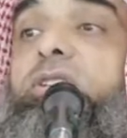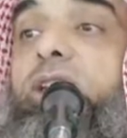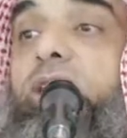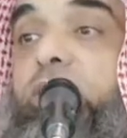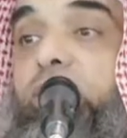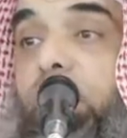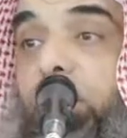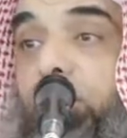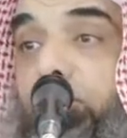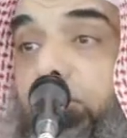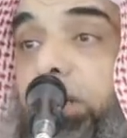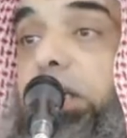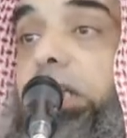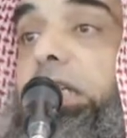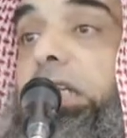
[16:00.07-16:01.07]
this is a
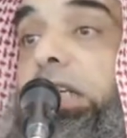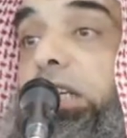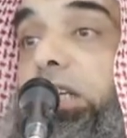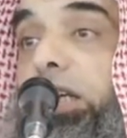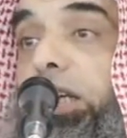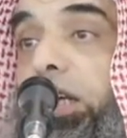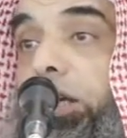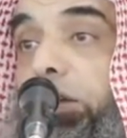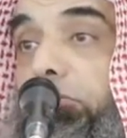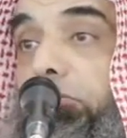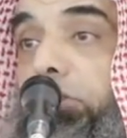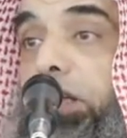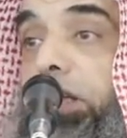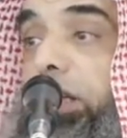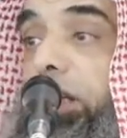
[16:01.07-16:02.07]
really,
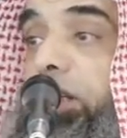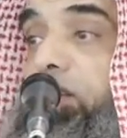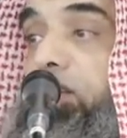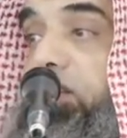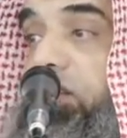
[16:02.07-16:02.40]
really